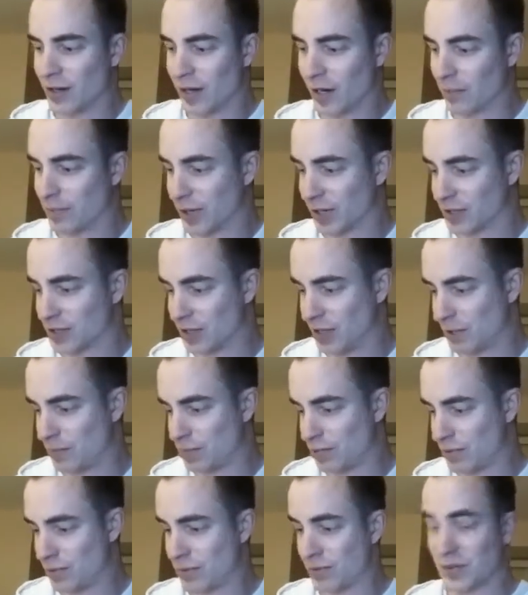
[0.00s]
I picked
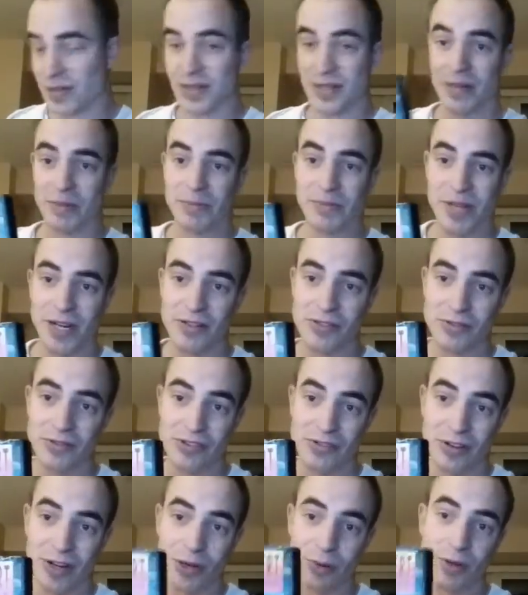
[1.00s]
up the Desert
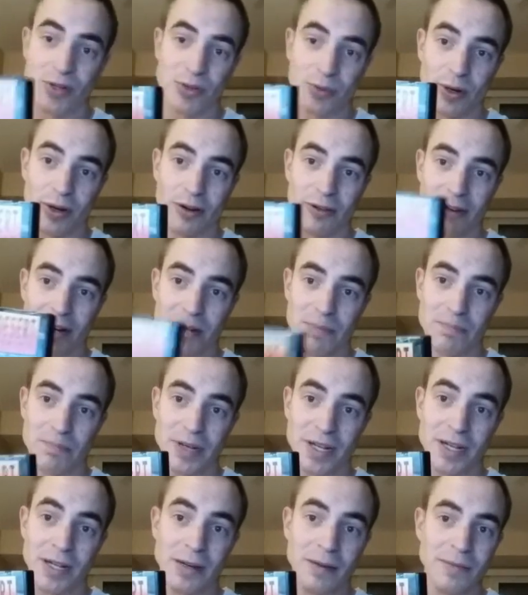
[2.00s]
Strike, which we already
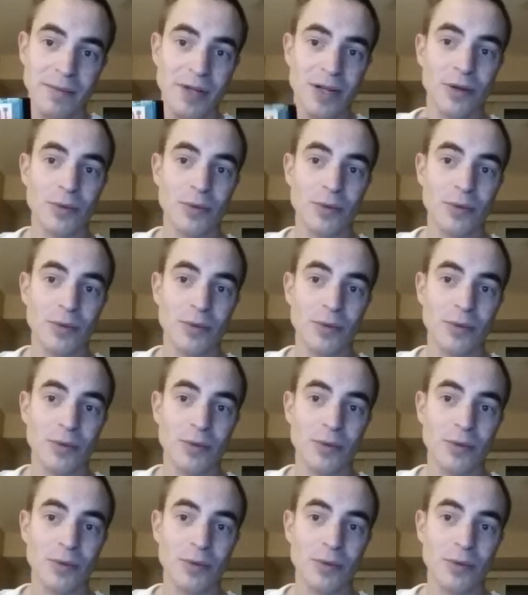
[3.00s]
beat.